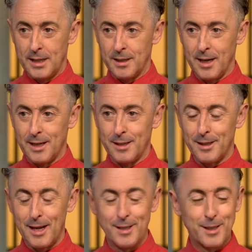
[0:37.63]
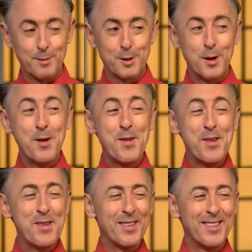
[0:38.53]
and it was
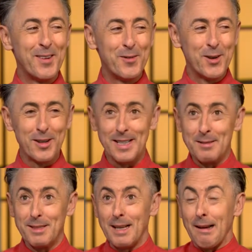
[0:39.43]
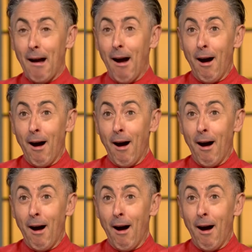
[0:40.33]
so awful, because I was just like,